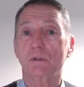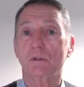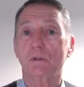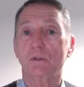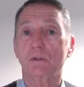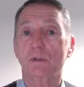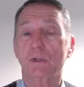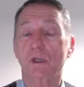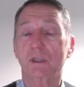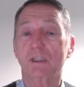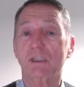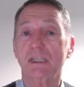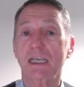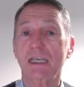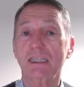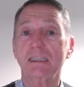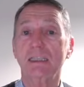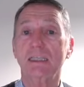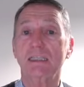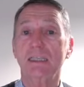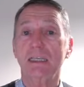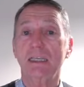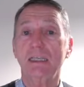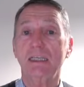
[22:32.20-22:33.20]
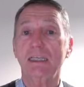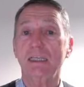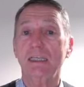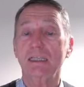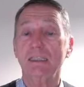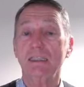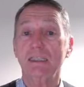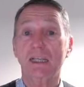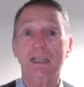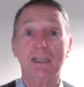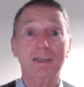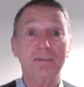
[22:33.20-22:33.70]
successes in
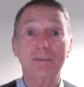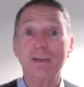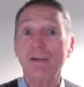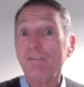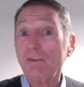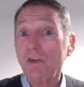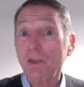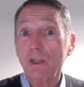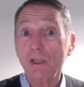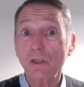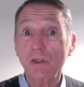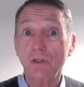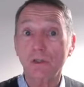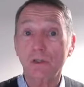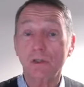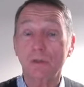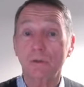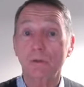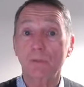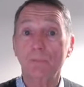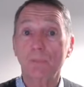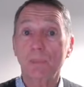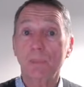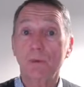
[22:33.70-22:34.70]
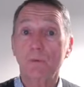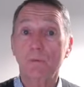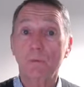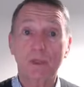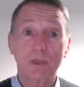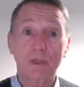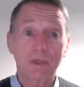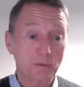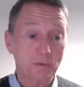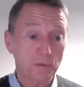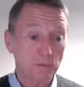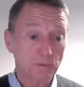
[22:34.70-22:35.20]
detail of everything you do.
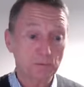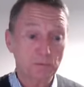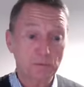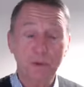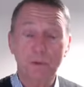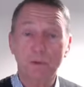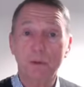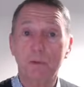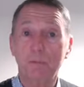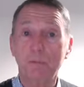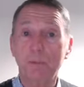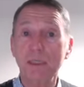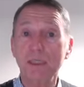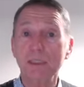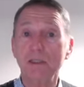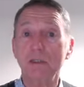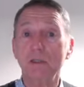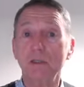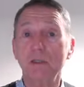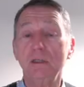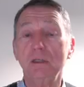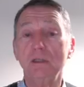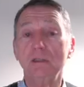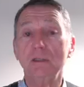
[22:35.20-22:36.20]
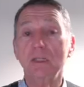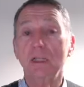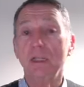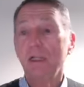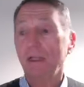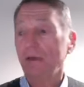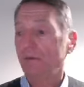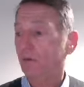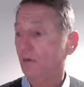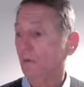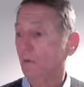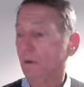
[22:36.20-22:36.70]
Whether you're doing a business,
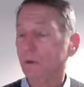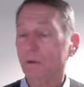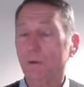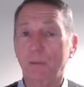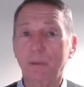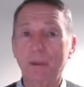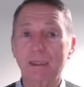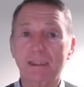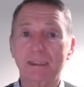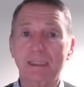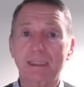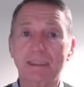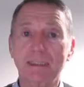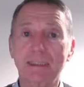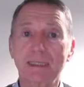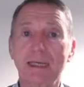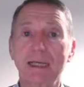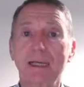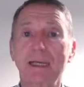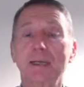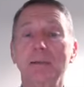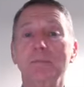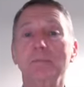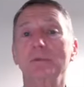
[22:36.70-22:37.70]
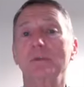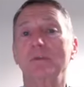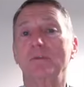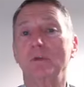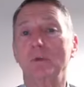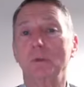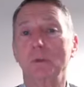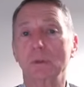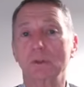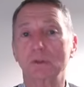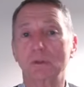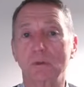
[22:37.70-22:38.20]
if you want to pass exams, if
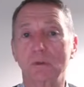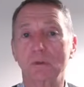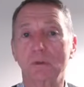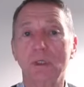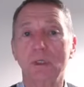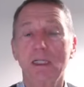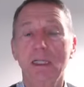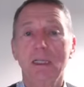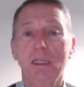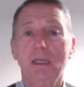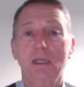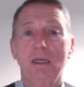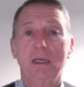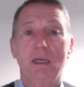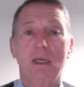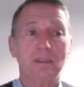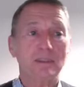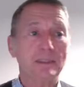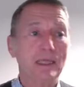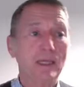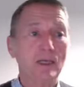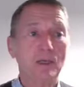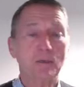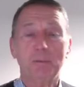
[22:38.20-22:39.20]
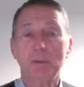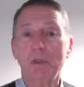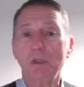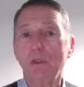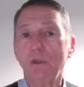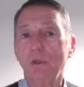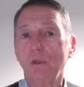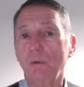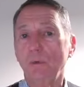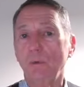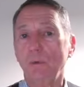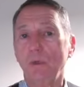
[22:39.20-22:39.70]
you want to take up a
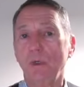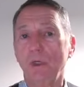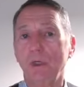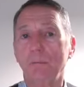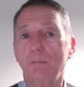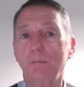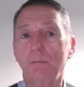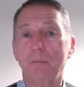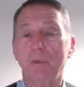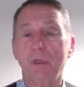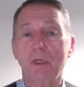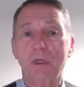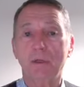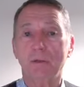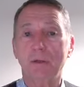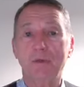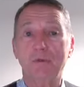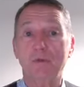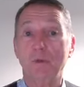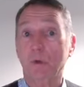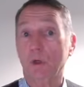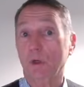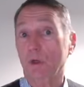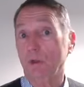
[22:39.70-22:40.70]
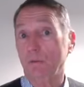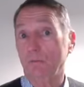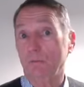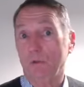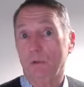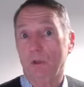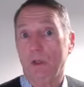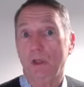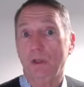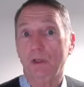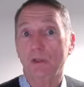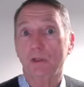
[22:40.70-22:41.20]
new, if you want
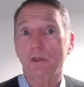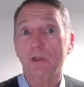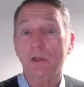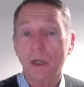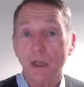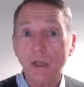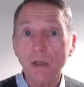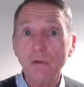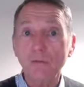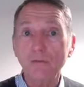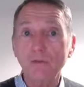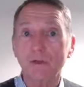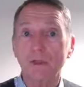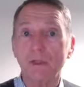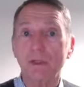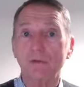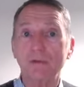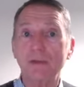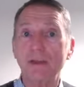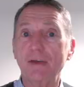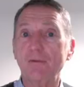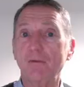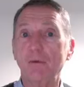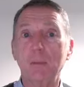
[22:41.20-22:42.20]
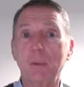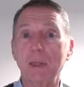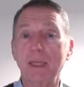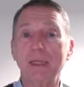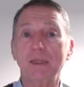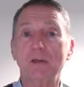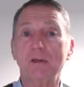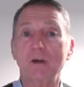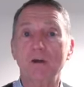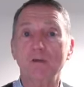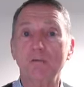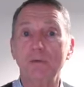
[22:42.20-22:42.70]
to learn golf and you've never
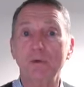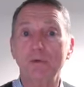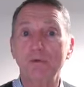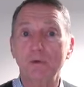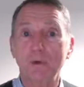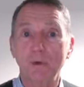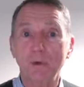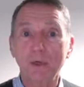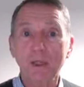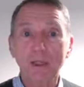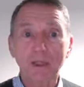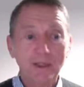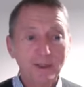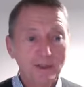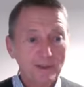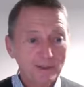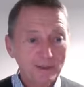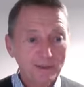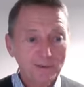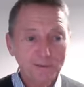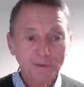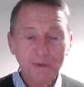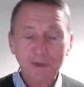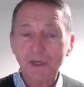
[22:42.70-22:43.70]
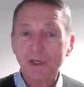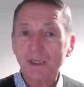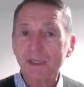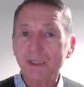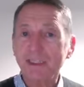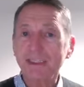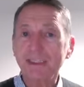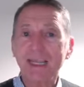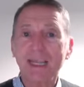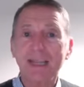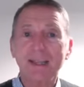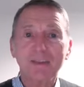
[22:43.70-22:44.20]
played golf before, you've got to
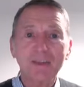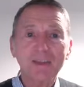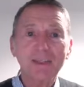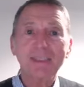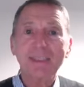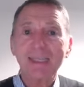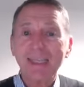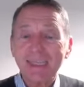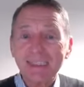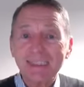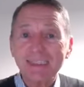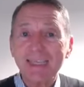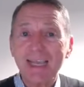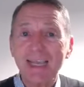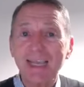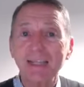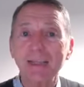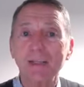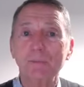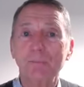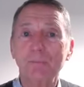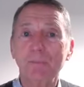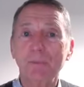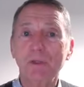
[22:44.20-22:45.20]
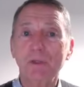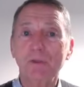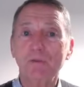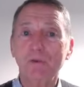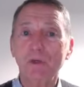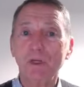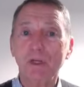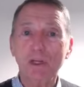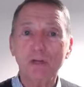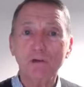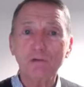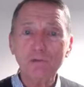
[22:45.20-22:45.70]
take the detail. You've
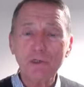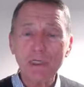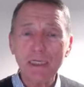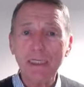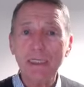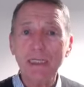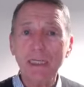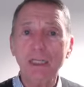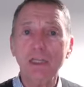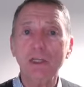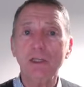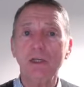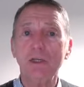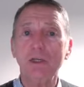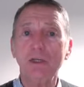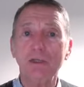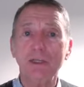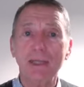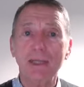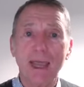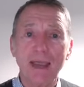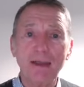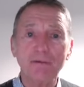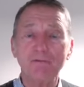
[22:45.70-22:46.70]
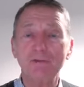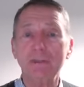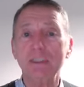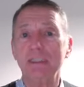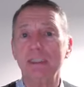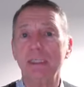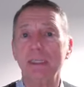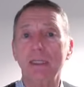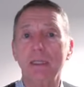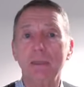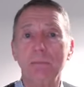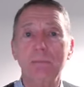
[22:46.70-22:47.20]
got to really learn every
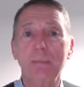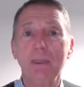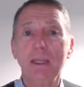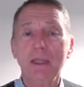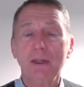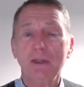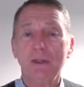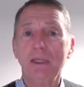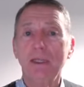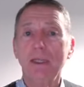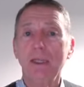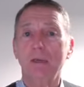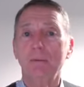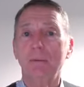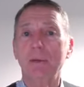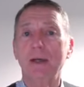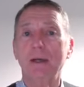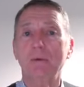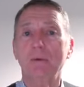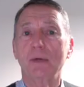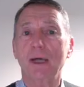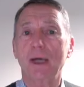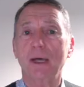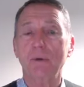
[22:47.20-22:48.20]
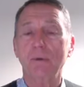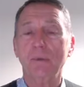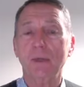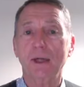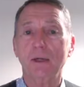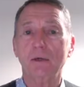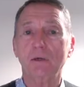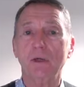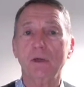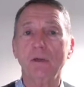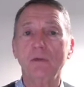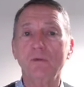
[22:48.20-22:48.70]
single thing about how
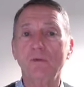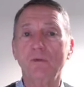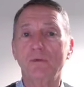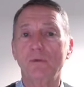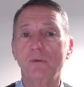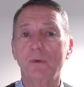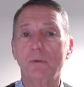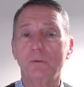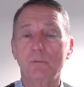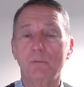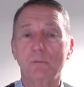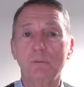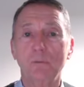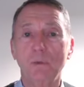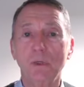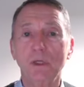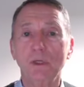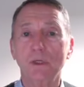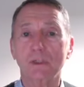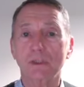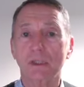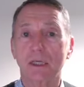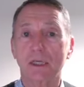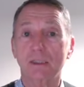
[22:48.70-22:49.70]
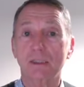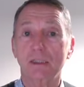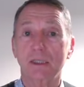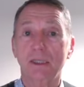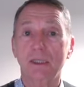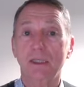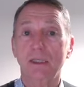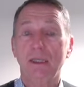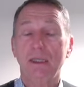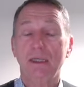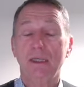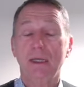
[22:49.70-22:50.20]
that golf works,
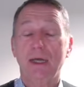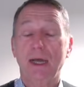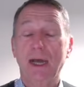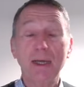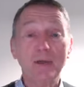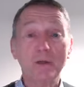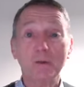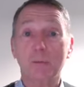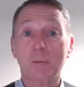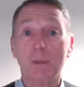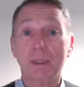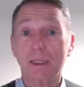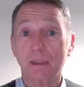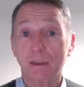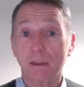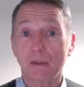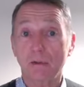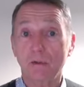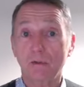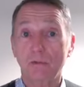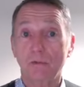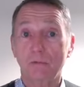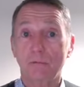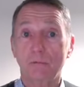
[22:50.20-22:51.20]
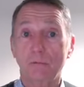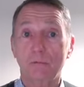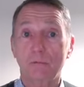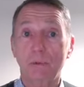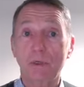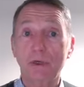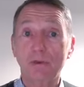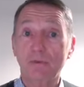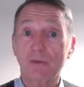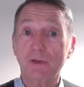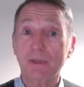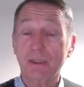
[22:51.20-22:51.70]
actually. I don't play golf,
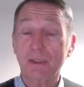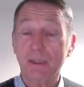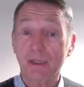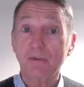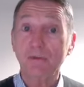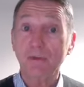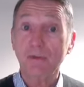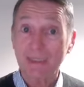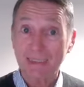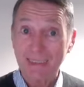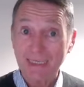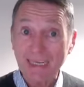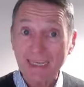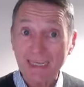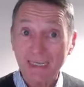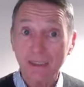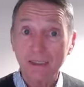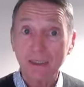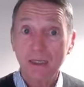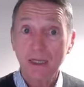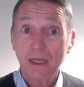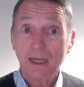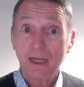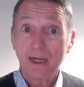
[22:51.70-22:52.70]
but if I did,